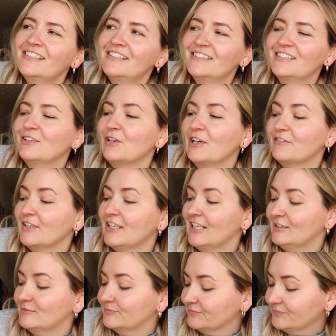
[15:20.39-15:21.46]
So
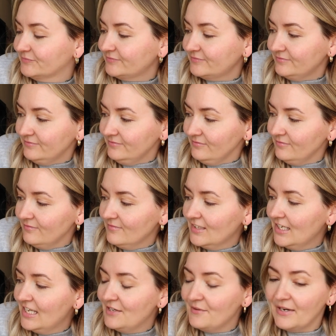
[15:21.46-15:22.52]
lovely.
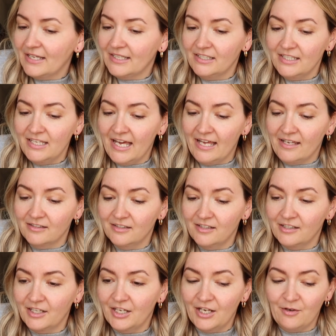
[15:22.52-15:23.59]
Anyway, yeah,
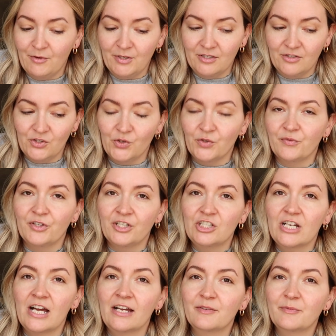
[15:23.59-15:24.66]
I'm gonna go and sort the fridge
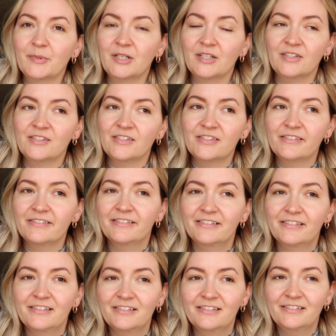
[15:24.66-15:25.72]
out because
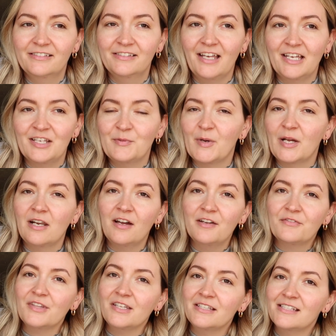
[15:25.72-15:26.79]
that is my
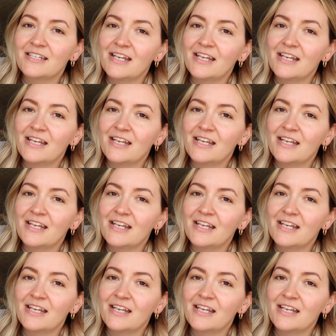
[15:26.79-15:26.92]
life these